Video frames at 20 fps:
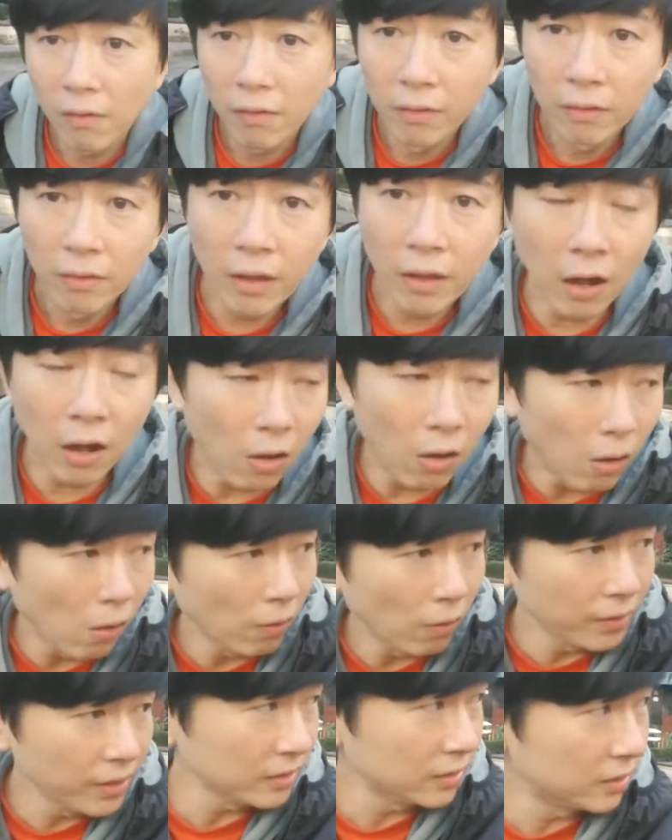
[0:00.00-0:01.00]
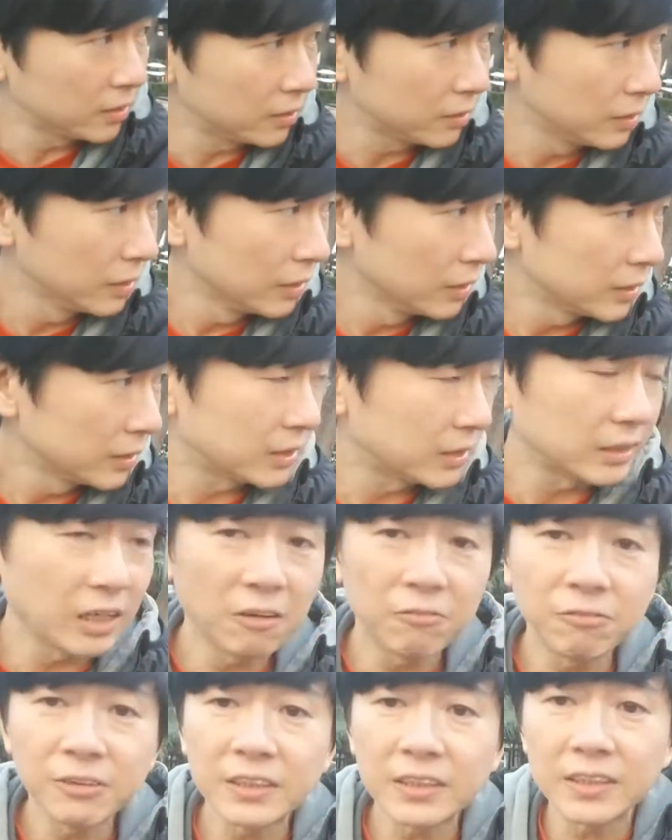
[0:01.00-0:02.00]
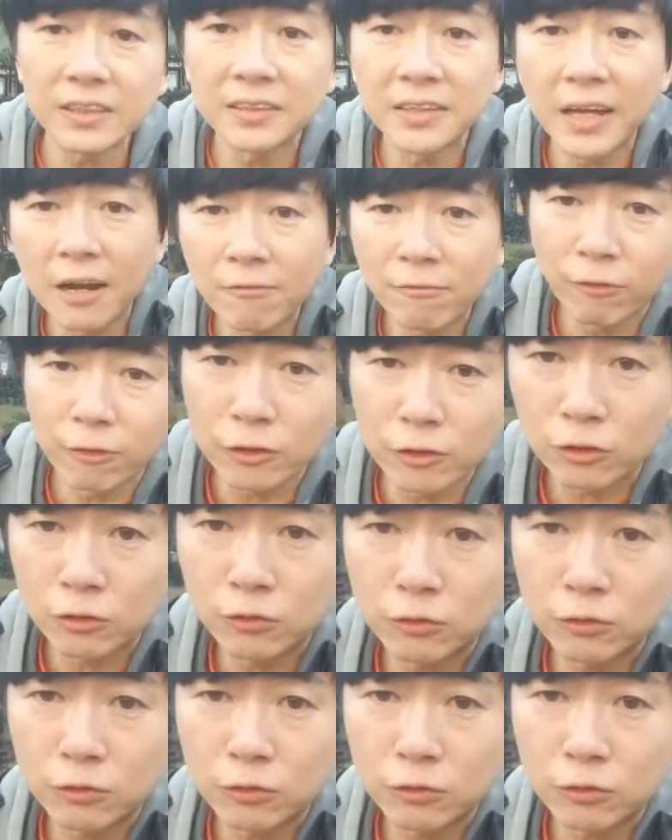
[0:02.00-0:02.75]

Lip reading: There are all these services done for